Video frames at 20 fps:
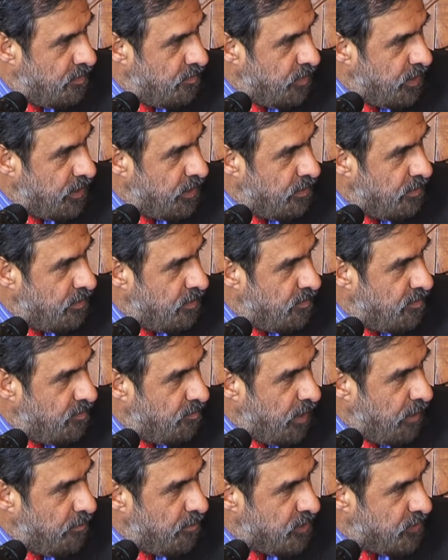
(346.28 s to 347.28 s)

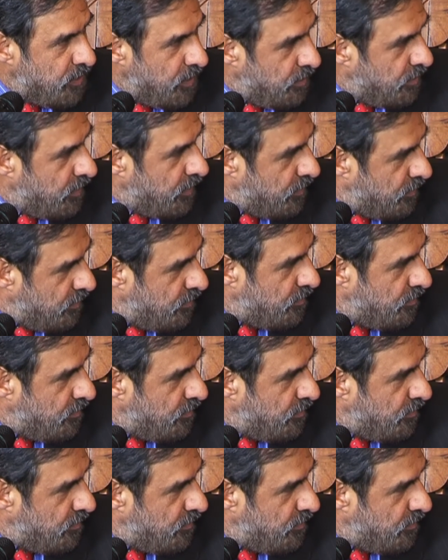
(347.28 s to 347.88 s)
by Mazzini,